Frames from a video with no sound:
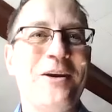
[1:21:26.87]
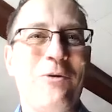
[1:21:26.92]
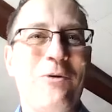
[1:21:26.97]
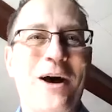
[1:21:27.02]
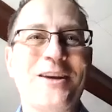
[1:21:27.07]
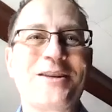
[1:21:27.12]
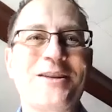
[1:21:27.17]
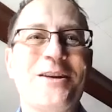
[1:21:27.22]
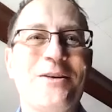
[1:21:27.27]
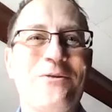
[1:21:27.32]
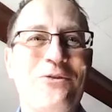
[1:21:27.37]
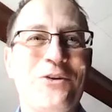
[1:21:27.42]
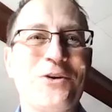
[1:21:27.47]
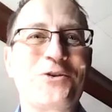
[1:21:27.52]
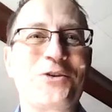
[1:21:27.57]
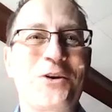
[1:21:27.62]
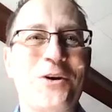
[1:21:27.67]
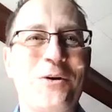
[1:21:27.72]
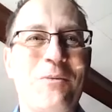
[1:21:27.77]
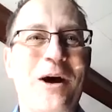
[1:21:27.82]
once the
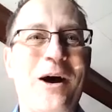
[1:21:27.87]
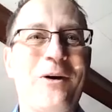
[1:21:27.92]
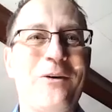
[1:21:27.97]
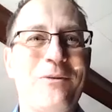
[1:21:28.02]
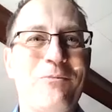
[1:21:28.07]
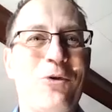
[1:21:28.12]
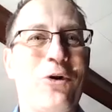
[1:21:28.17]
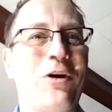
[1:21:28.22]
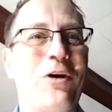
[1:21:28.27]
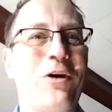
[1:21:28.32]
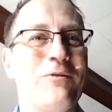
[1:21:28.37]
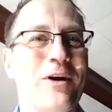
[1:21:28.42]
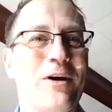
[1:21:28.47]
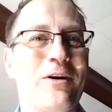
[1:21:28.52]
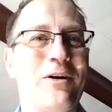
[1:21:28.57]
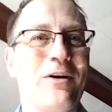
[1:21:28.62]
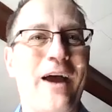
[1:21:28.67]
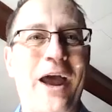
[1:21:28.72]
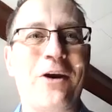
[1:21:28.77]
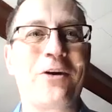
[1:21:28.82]
future about more of
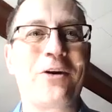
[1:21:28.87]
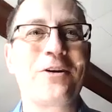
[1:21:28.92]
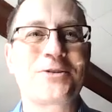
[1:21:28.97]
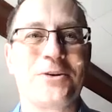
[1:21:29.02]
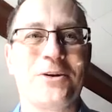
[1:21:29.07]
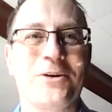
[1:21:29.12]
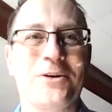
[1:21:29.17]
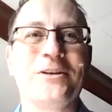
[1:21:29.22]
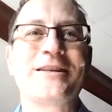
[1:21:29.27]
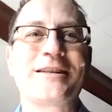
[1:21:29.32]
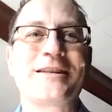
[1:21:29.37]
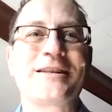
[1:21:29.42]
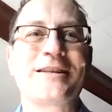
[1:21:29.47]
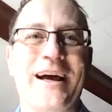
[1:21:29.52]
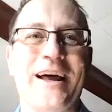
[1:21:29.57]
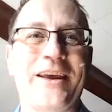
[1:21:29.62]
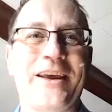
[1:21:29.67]
the aerosols.